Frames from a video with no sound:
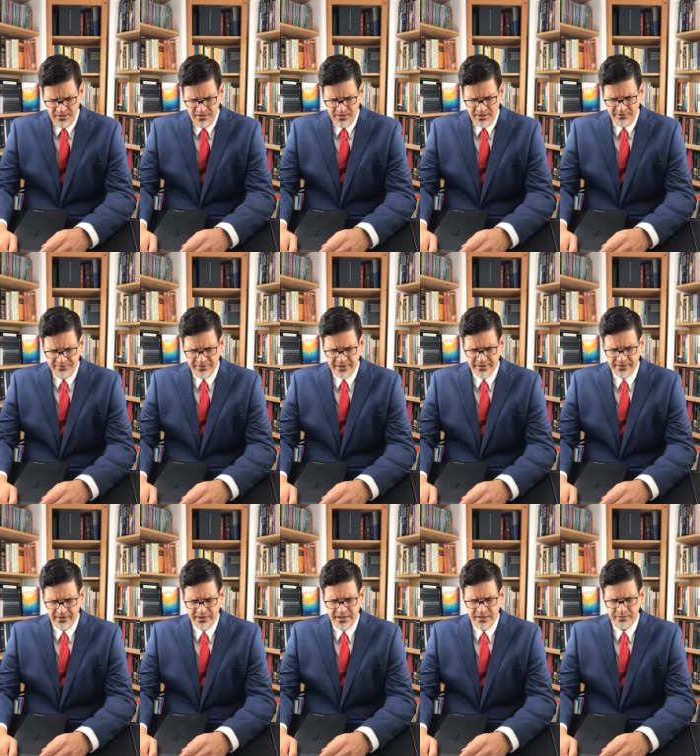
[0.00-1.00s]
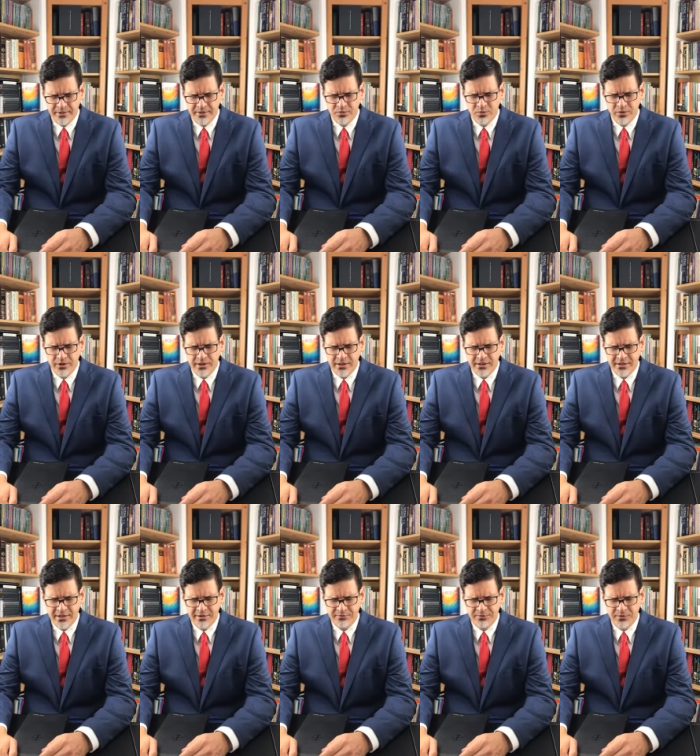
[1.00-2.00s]
Our Father in heaven, we are
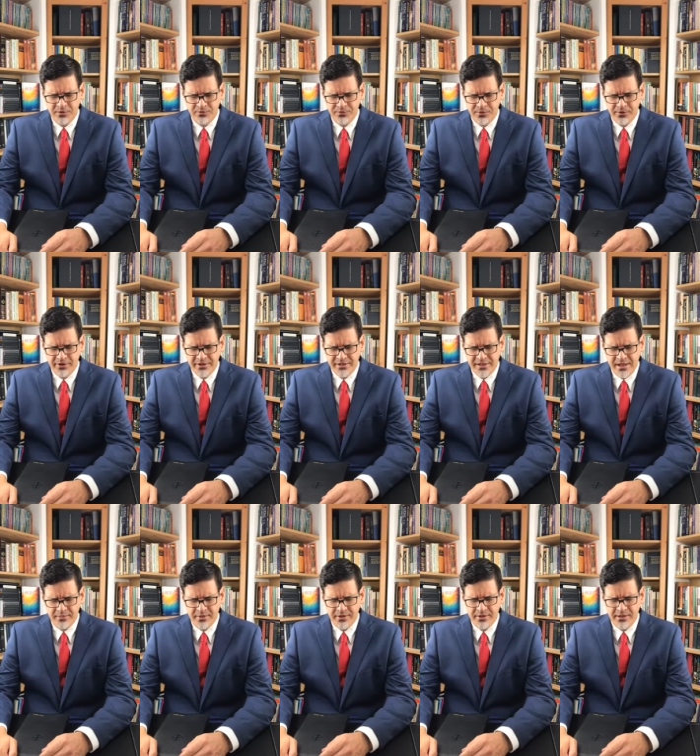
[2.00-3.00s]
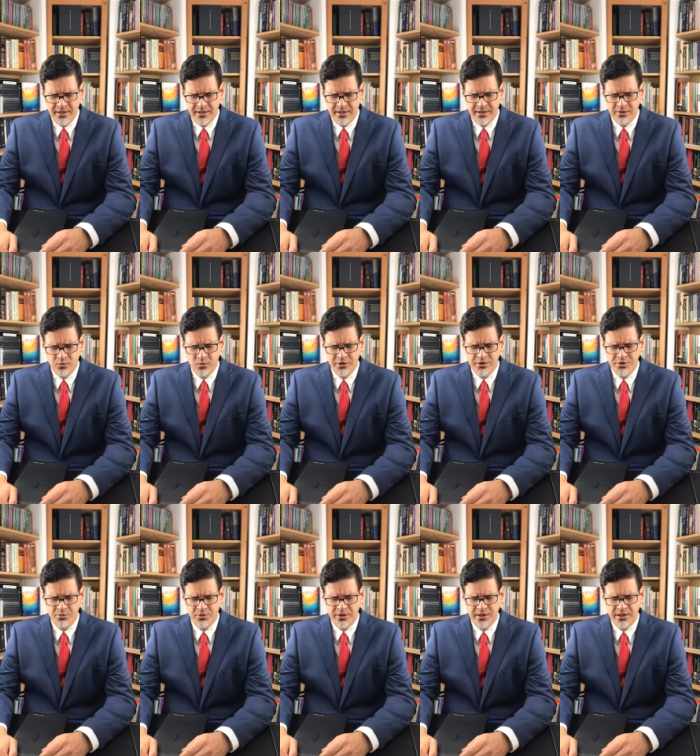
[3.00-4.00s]
thankful for the Sabbath day in which
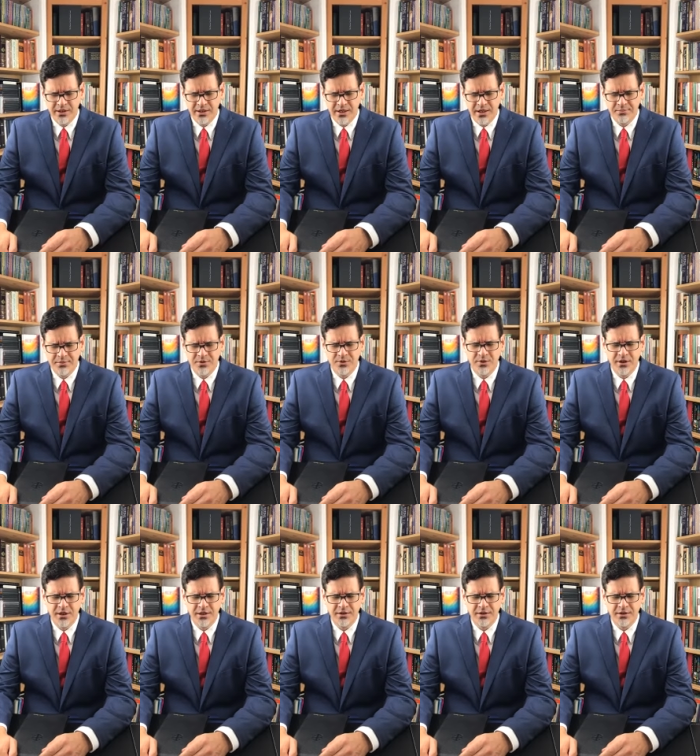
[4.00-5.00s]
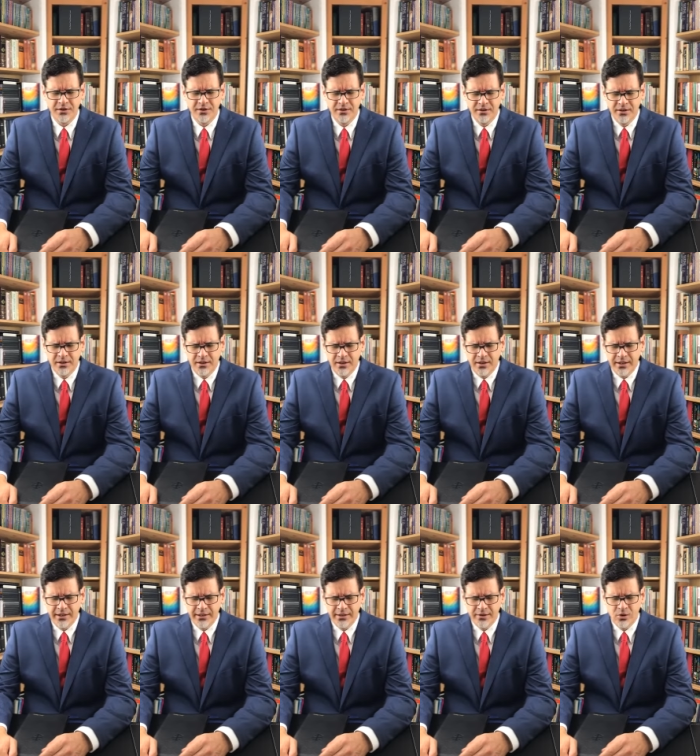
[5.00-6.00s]
we can come together
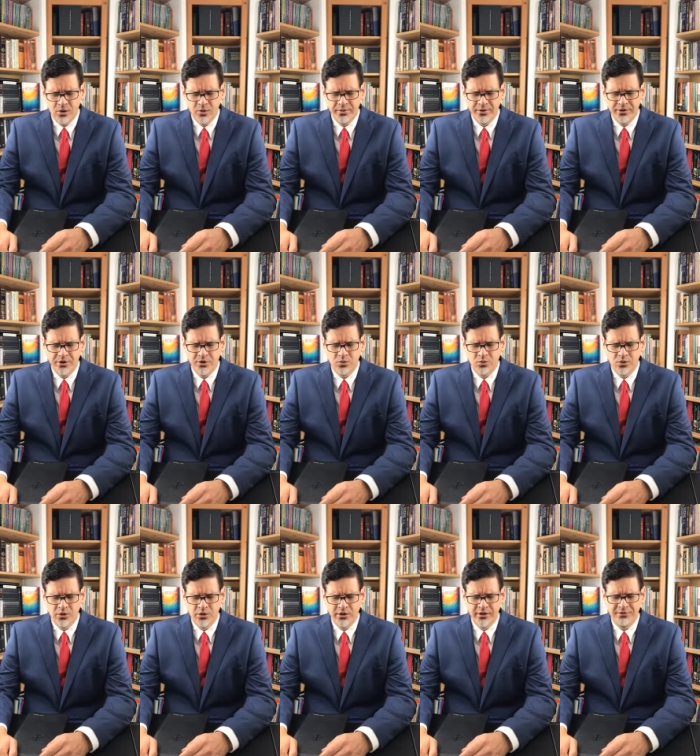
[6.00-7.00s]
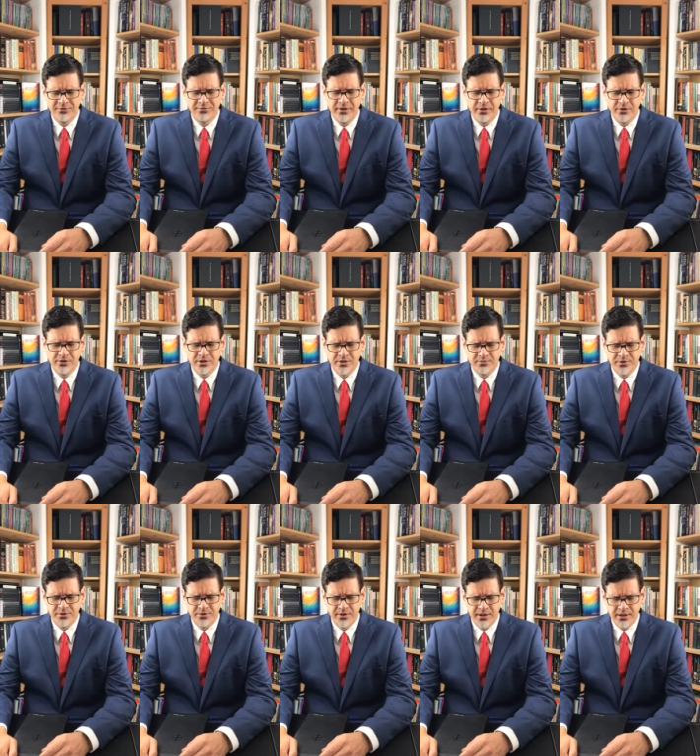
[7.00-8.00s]
and open your word and fellowship
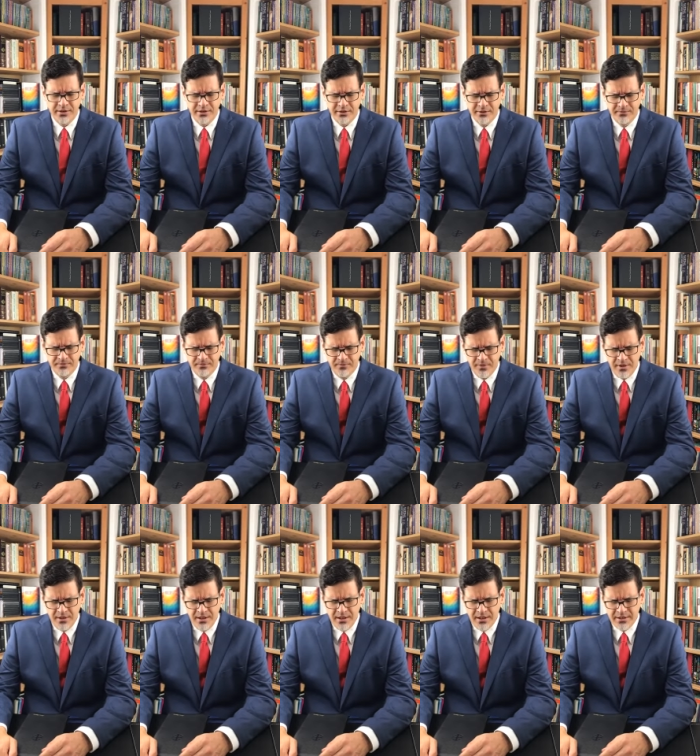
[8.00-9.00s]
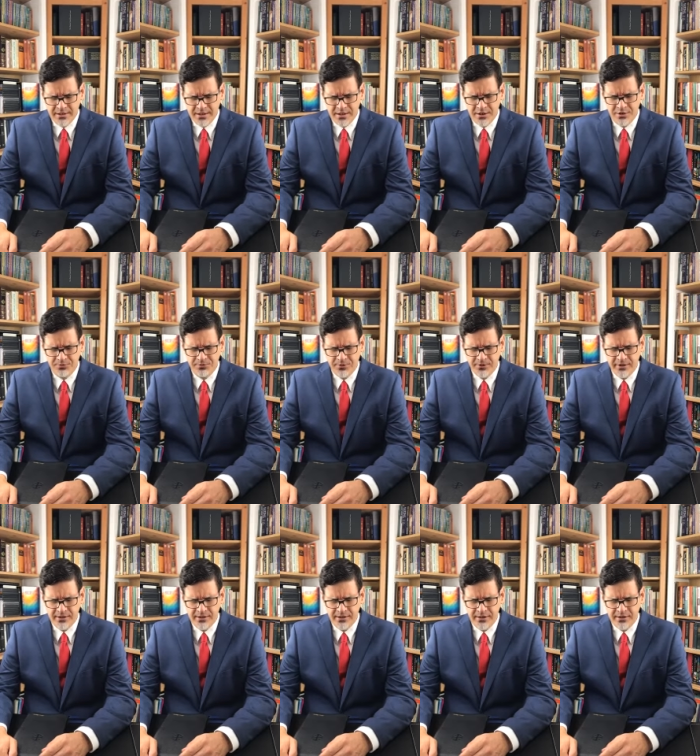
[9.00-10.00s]
together. I thank you for the
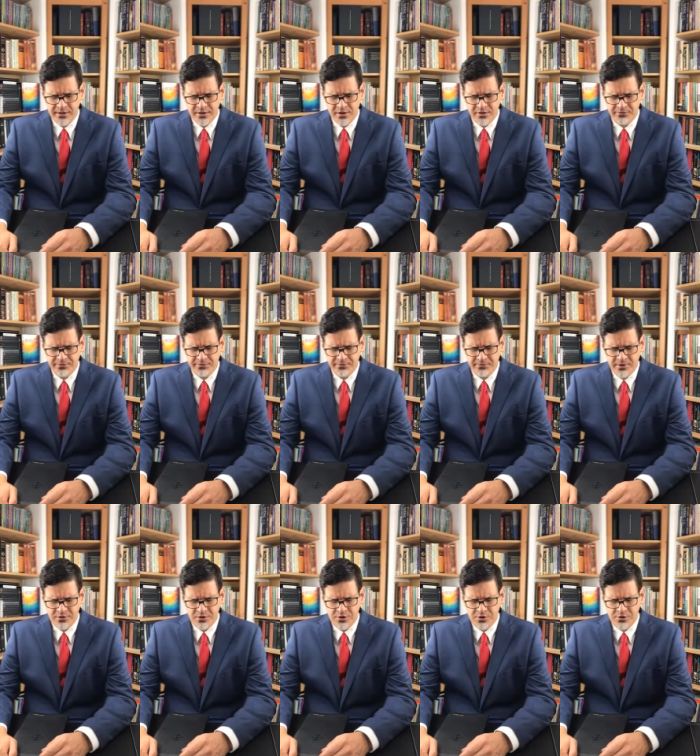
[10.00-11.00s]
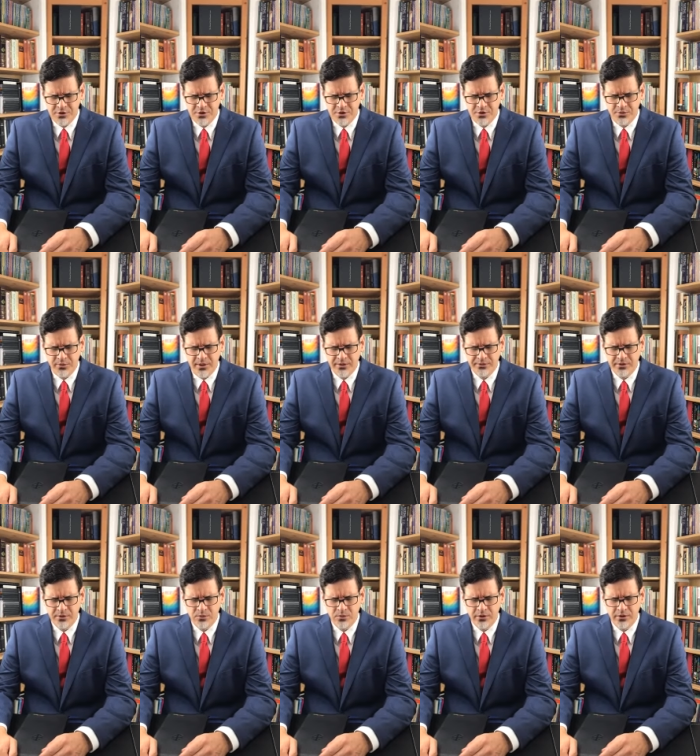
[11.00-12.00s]
leaders of the church throughout
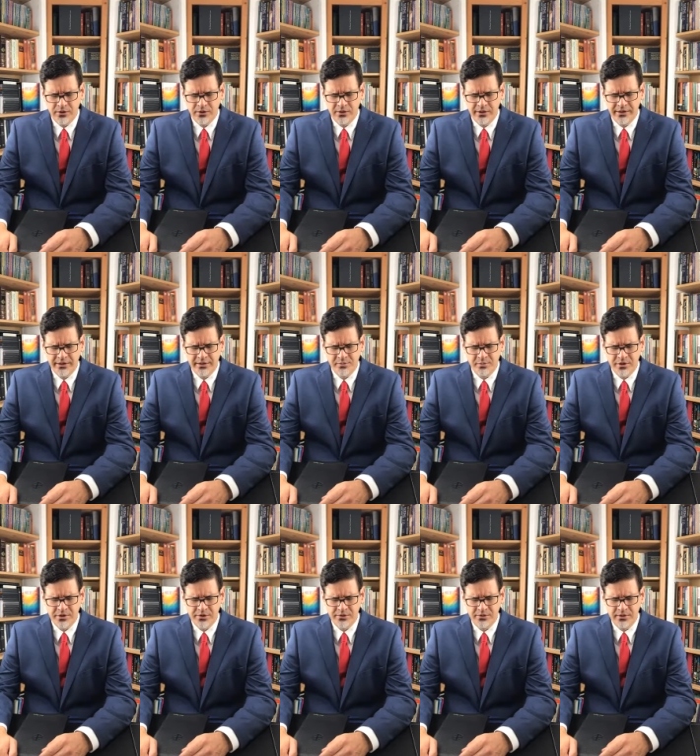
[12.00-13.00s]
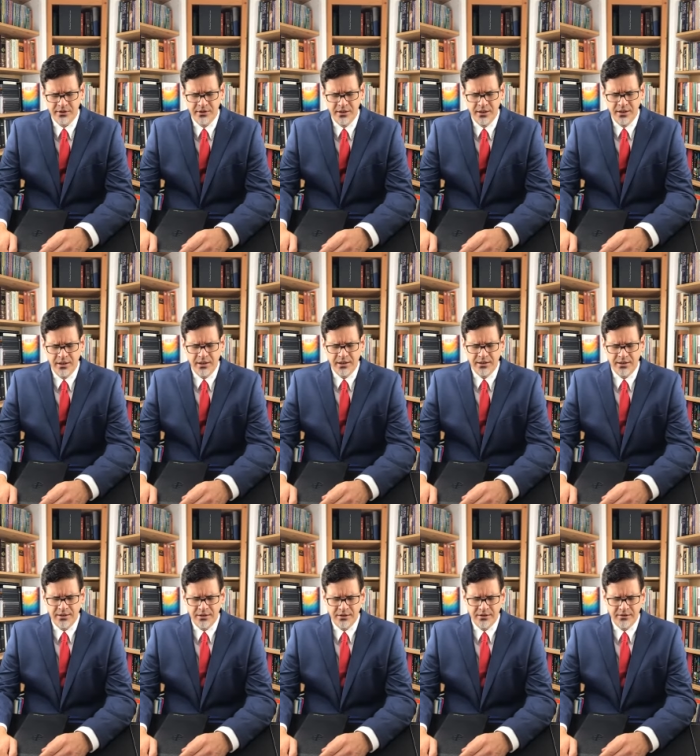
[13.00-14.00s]
the world and especially
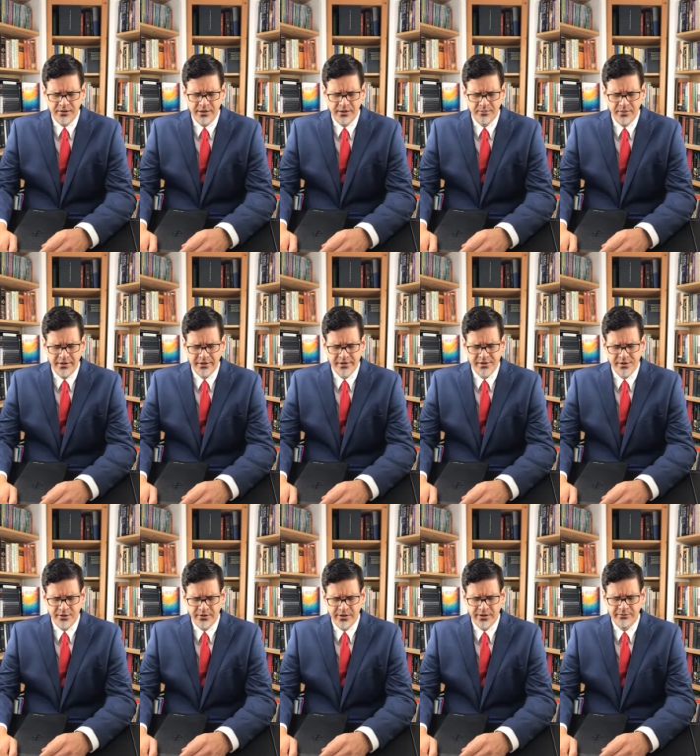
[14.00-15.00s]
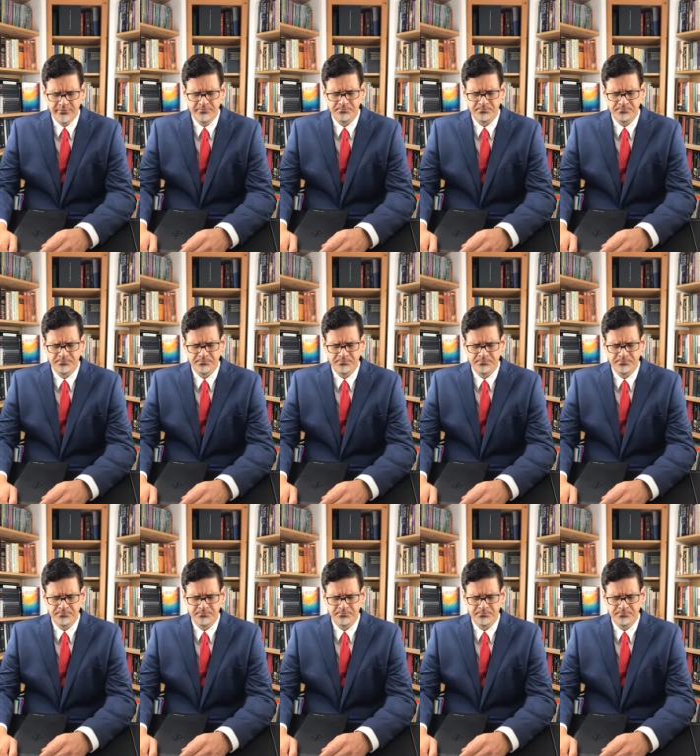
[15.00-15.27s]
here in Minnesota.